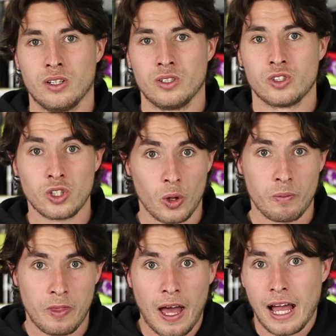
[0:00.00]
So
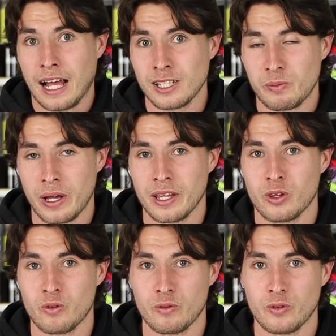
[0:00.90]
that has been
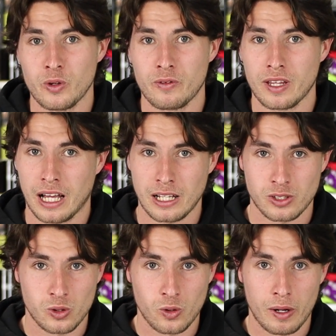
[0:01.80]
the review of the
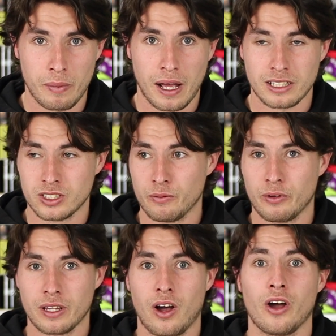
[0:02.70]
Castore bag,
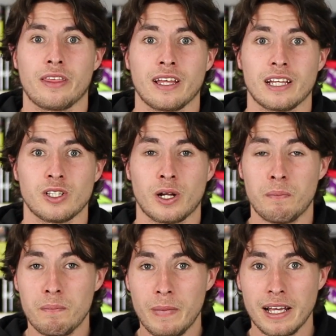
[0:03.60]
something that I think is an
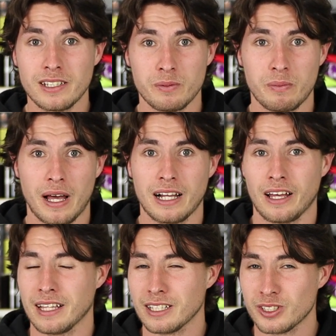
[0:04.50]
amazing bag. I
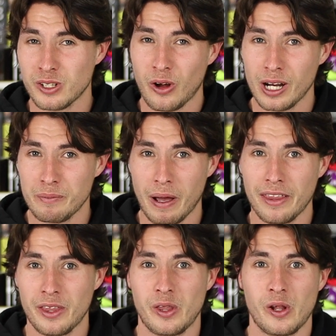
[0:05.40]
think it's slightly better
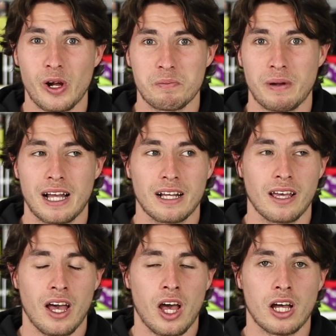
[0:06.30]
than the Nike bag,
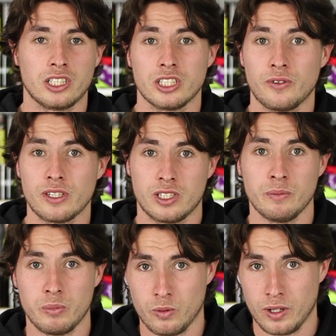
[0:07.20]
just for the
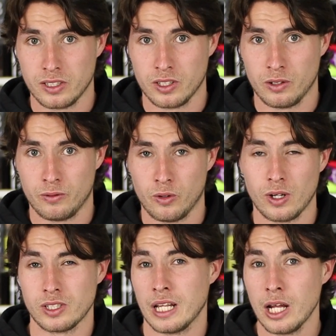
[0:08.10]
simple reason for
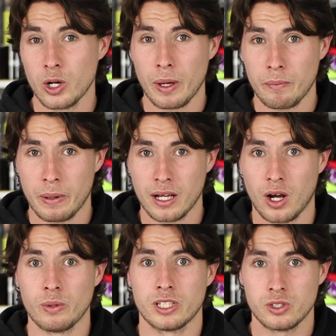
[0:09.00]
it's a little bit bigger,
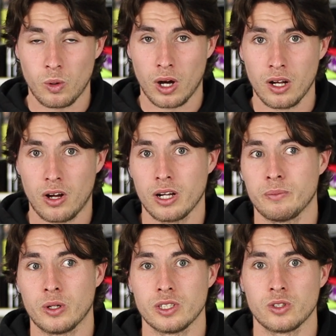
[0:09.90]
which is what I like
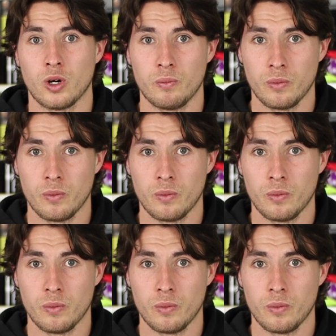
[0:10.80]
because it's got